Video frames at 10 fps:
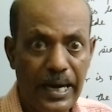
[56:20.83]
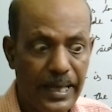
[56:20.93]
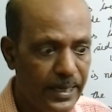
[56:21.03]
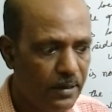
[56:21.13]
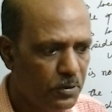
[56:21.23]

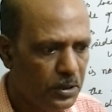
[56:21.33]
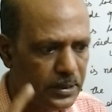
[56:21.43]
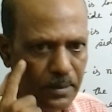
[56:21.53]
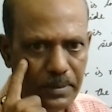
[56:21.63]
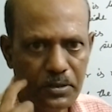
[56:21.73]
third angle
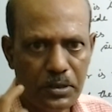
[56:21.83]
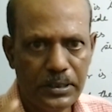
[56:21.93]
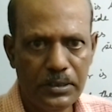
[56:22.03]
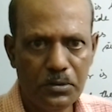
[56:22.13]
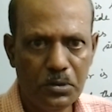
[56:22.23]
projection method
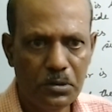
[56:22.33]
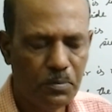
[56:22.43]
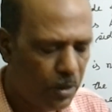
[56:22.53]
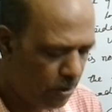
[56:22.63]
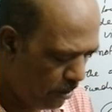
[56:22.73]
is
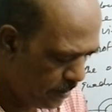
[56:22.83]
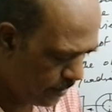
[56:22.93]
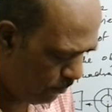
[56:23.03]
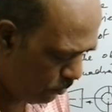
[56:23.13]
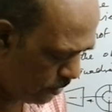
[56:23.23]
used for
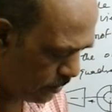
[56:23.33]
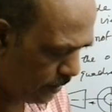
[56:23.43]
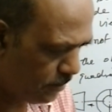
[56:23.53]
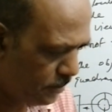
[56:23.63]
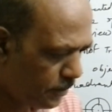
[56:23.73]
drawing the
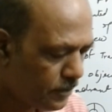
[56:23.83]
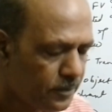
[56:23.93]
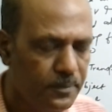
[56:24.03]
projections.